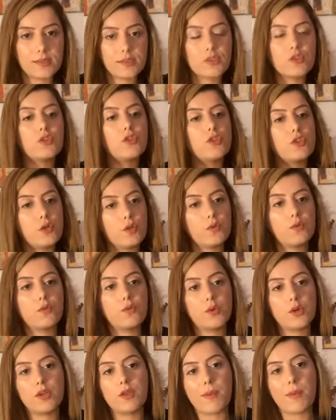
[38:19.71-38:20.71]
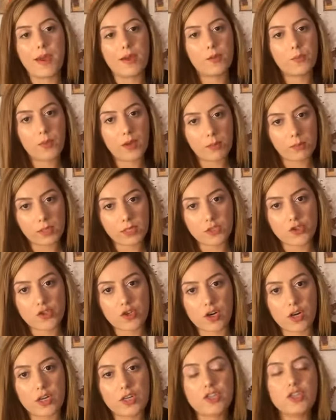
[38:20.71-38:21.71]
so don't worry about public
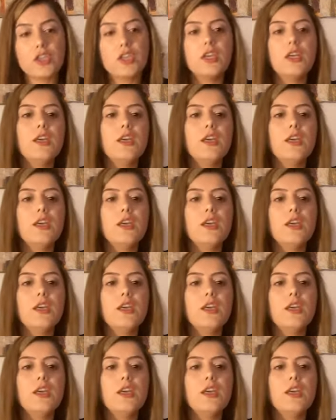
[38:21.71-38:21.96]
charge